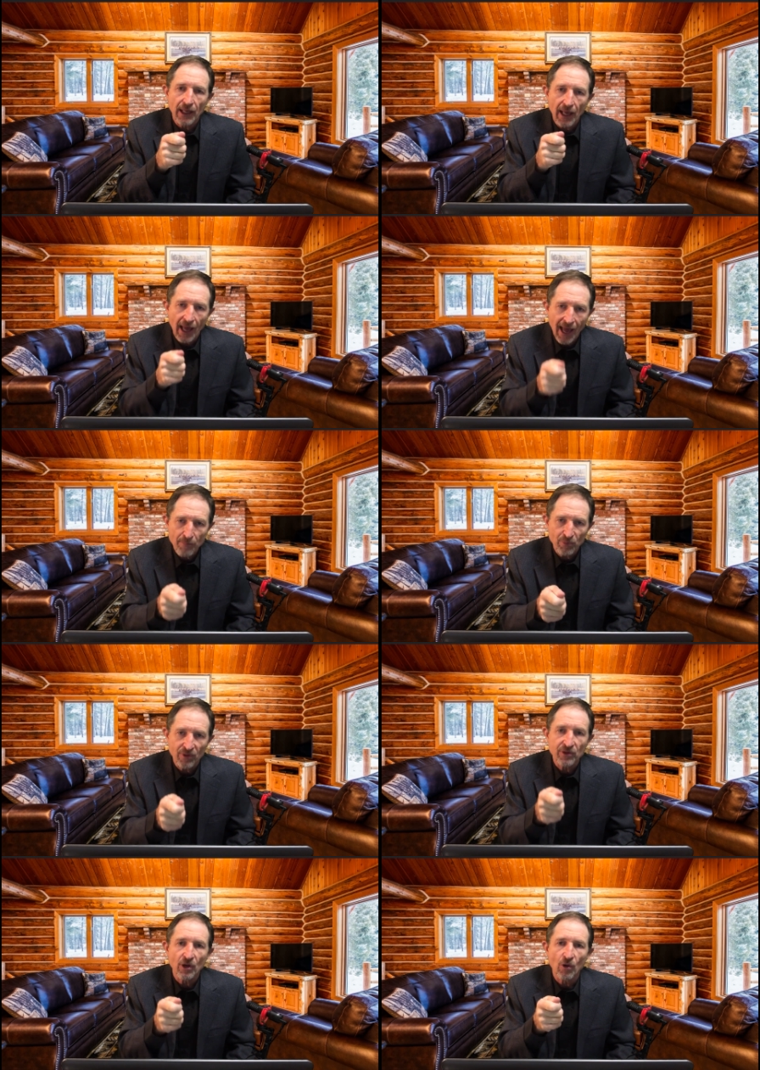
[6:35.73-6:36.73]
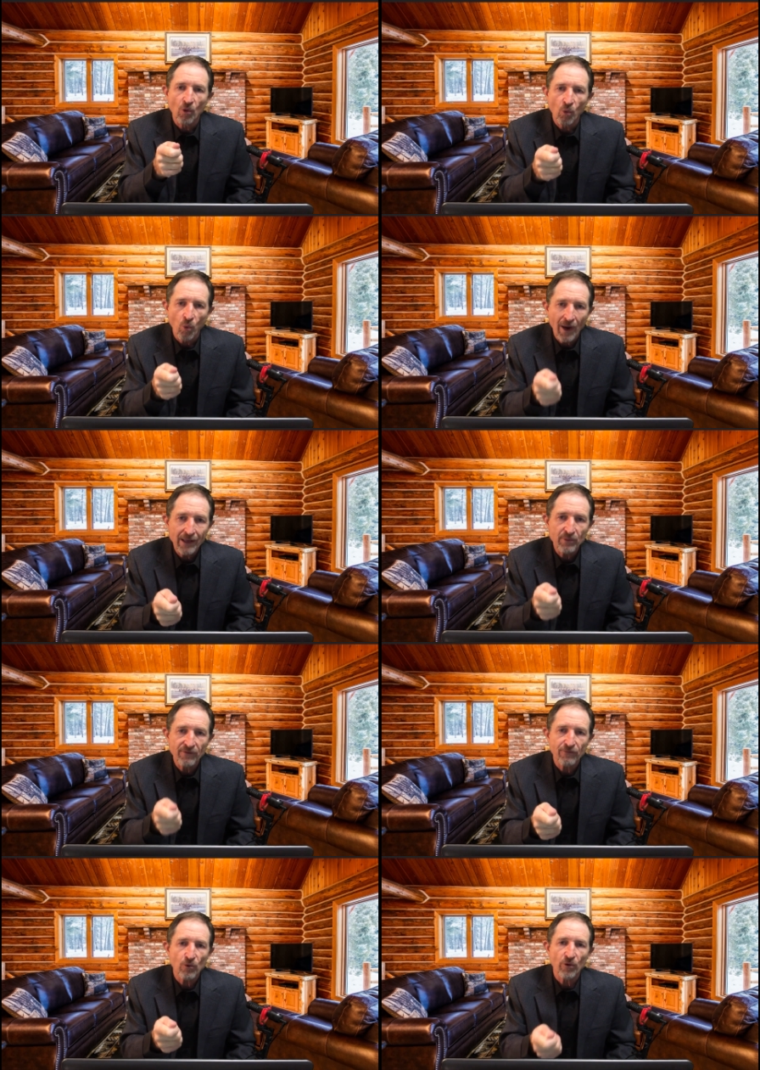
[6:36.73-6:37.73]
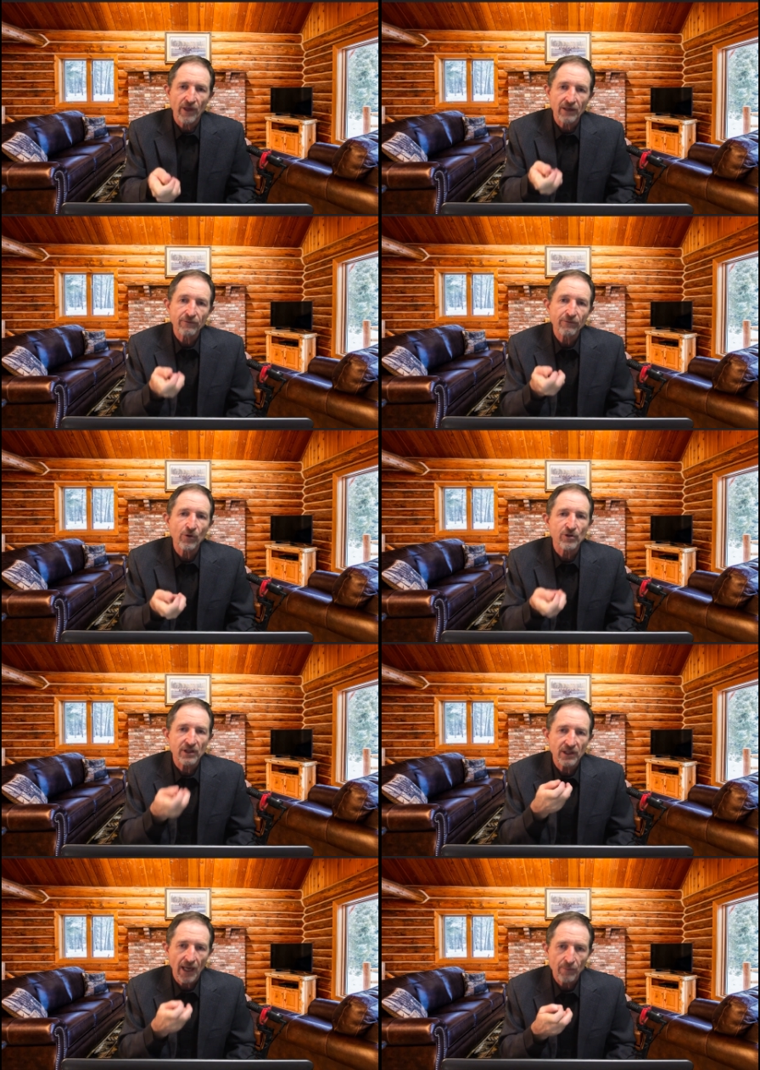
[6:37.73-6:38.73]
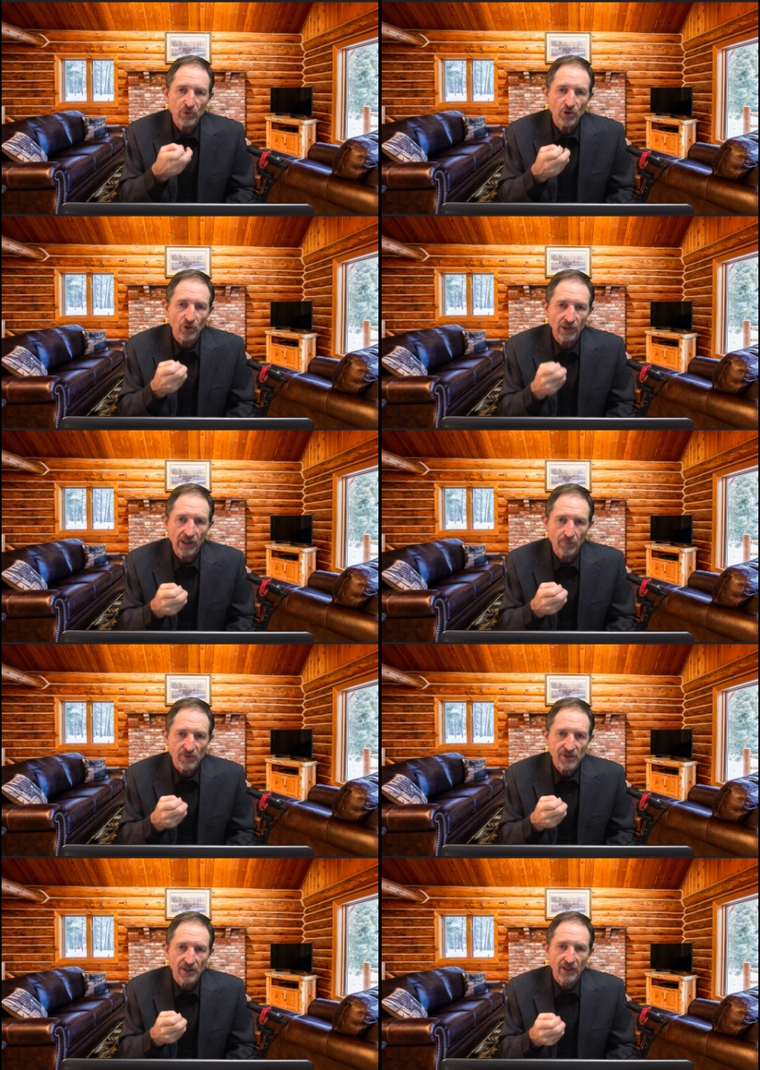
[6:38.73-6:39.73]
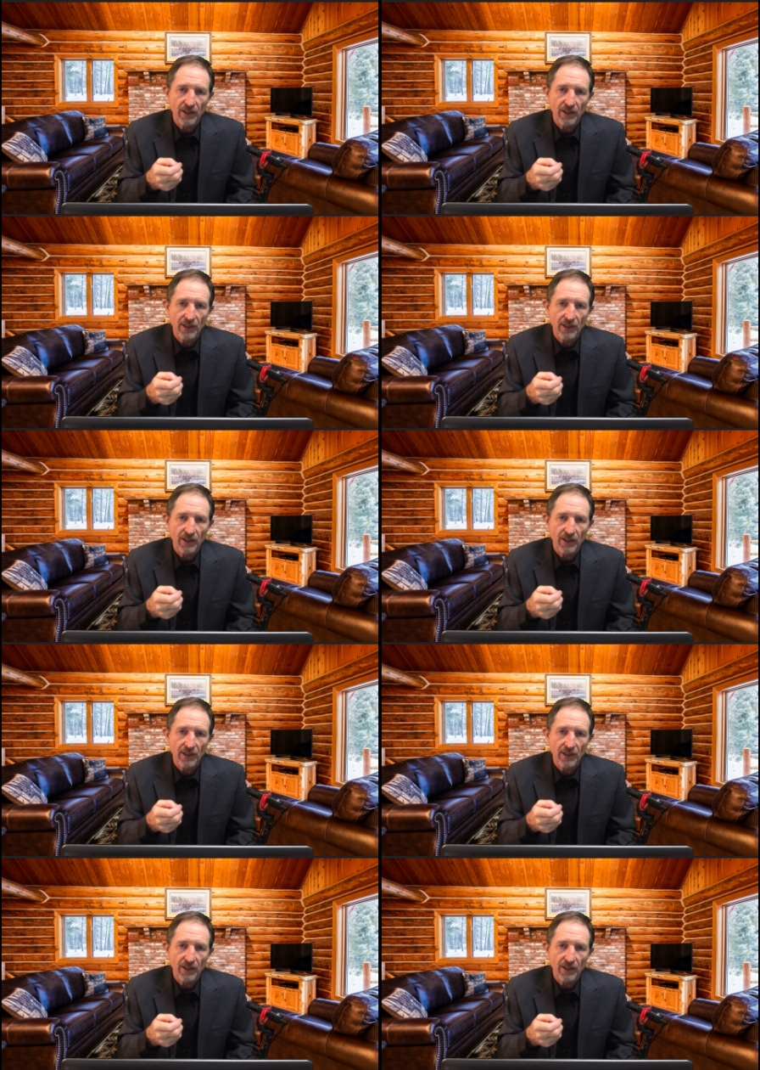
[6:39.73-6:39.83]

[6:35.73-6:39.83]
happened way before that fruit came to her lips.